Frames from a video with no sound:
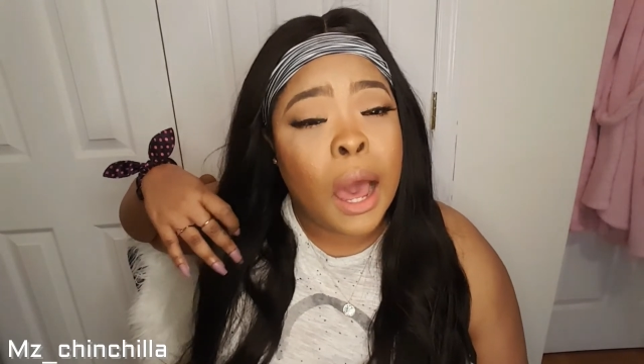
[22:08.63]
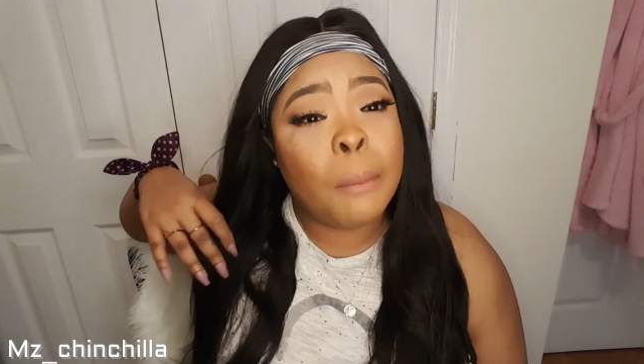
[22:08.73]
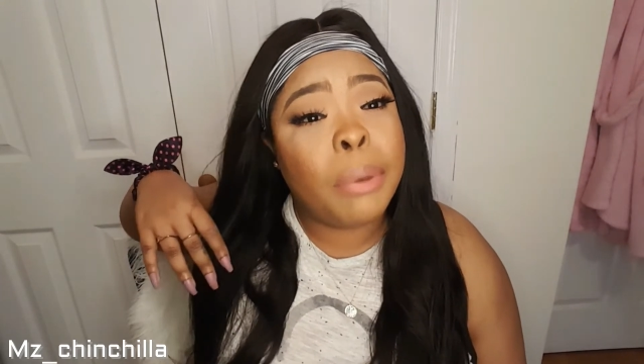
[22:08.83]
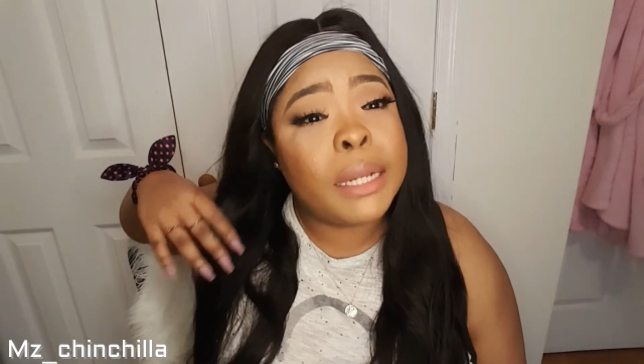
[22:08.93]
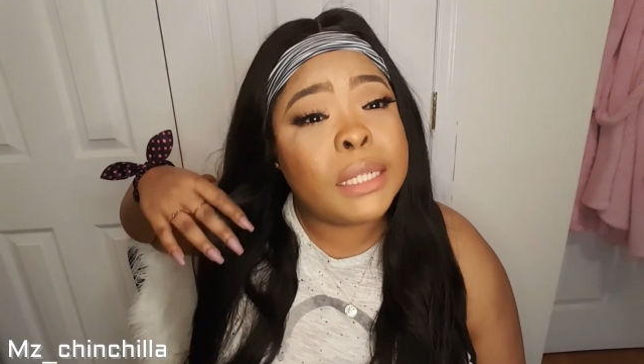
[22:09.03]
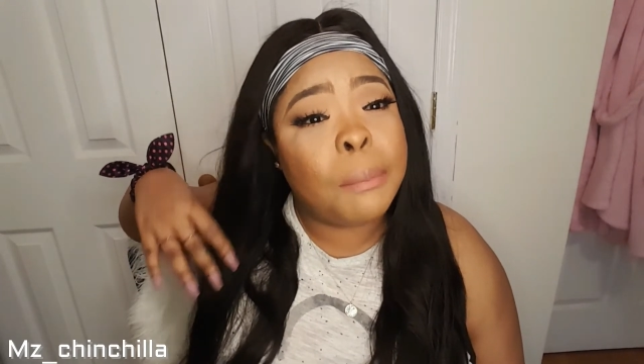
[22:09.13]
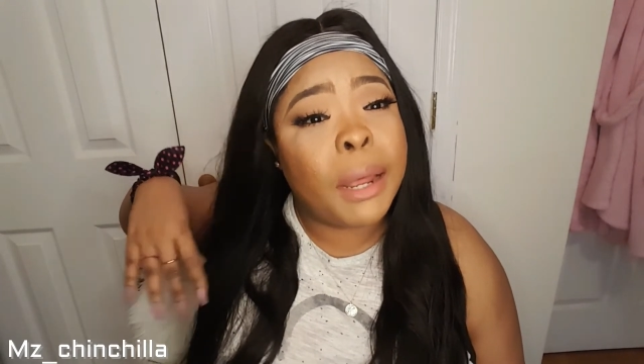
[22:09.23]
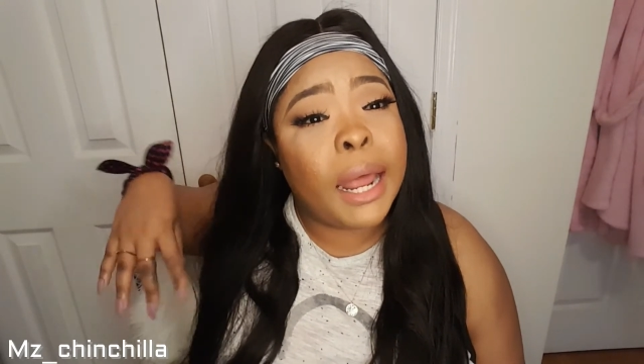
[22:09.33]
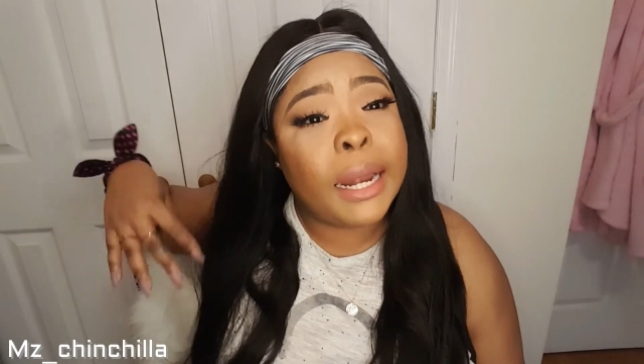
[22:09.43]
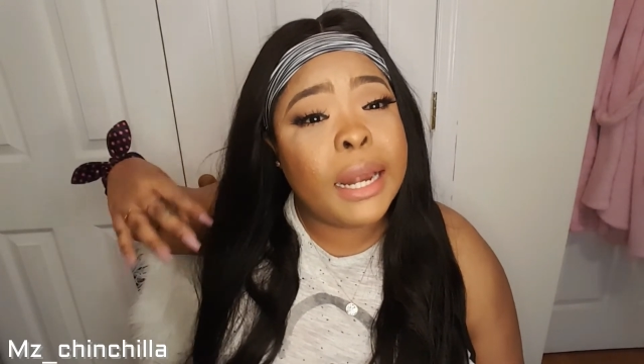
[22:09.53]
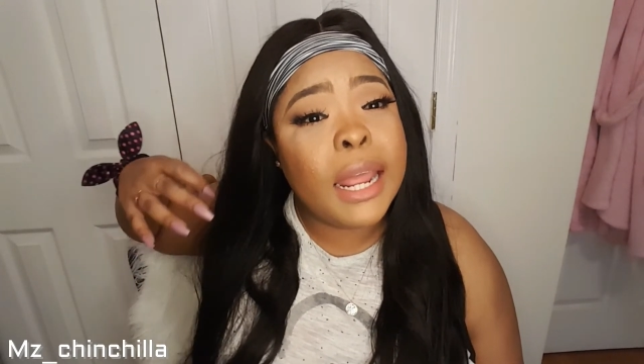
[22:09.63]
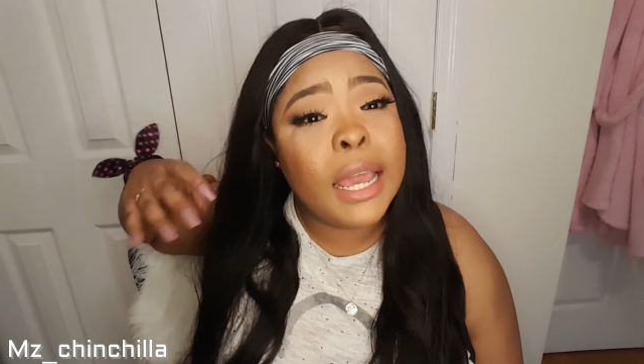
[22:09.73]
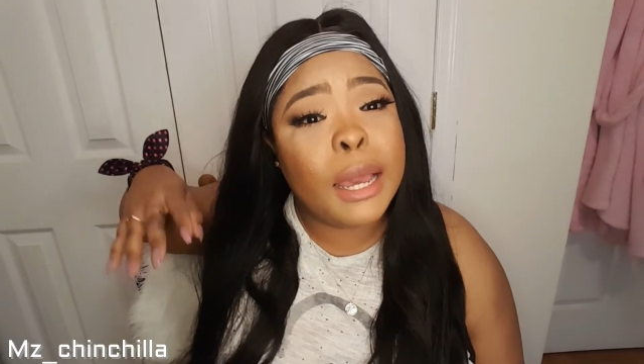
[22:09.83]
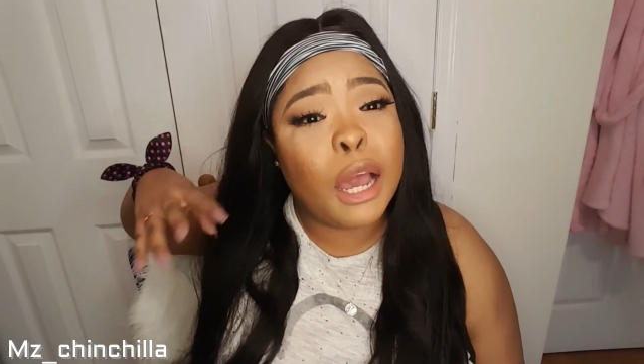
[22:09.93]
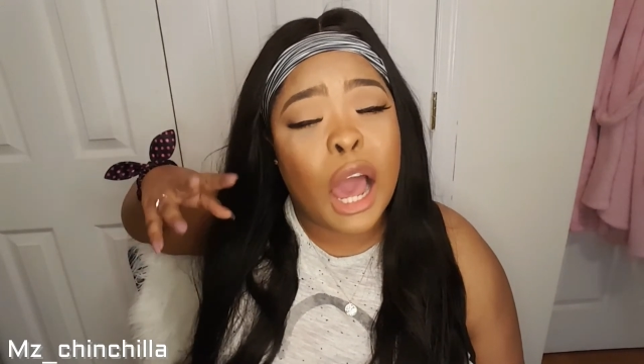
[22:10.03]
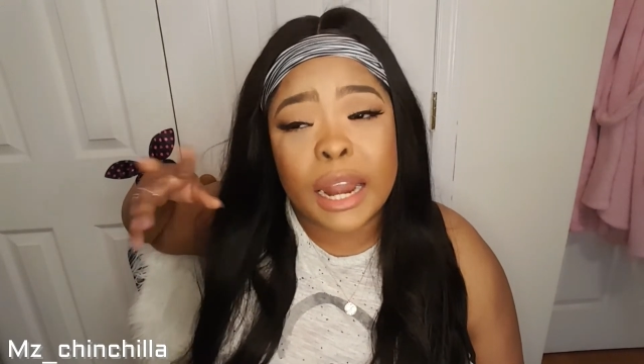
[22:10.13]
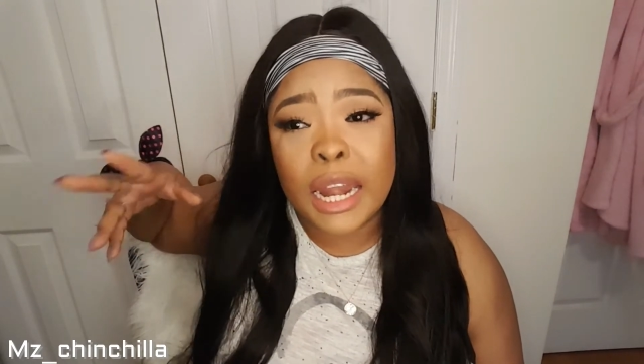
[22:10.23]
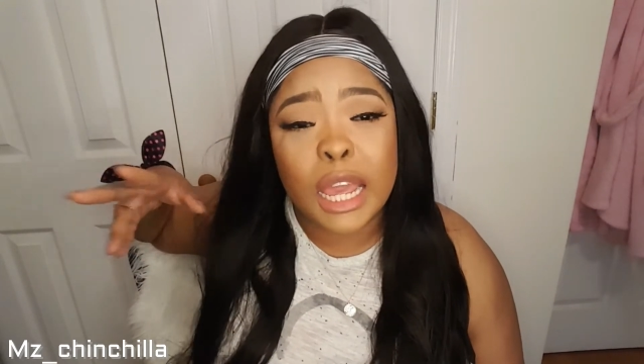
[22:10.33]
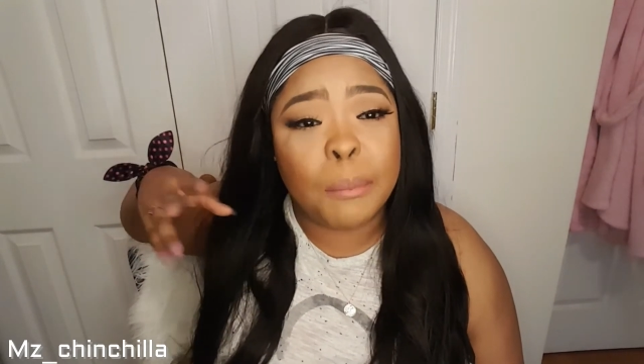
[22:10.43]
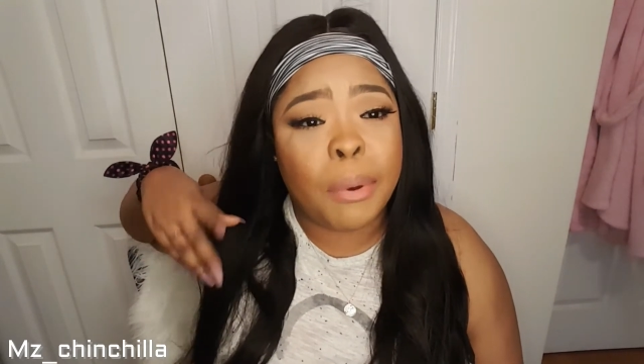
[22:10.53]
And on top of that, day, a
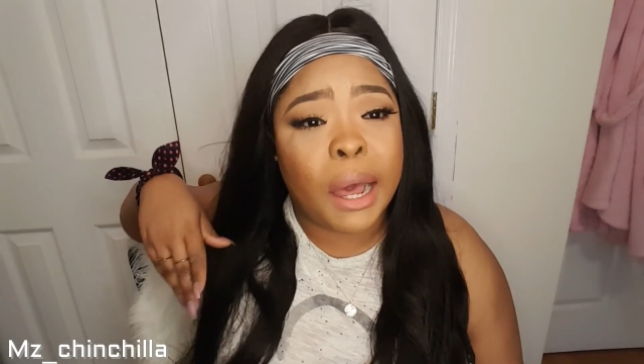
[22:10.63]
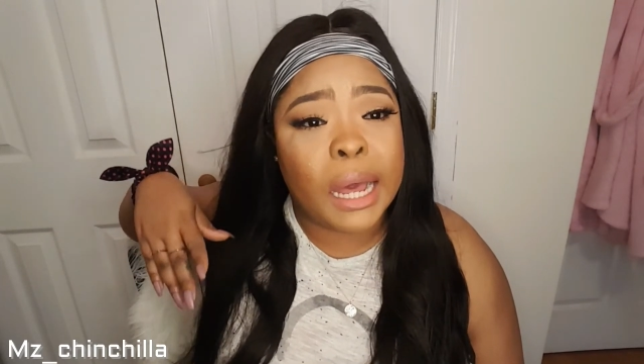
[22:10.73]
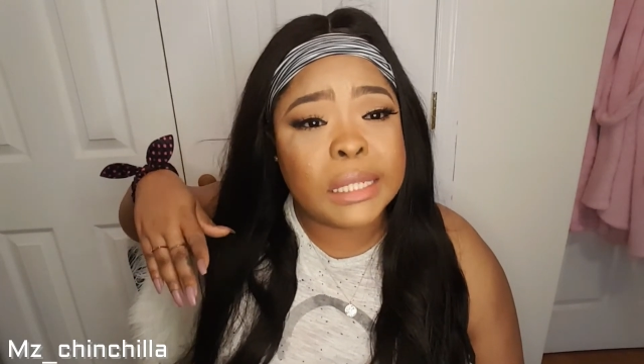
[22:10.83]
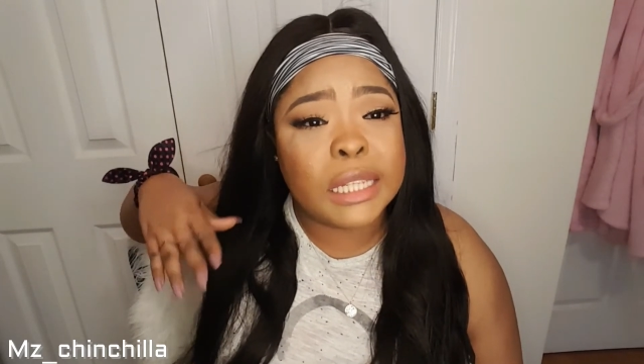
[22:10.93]
day pass,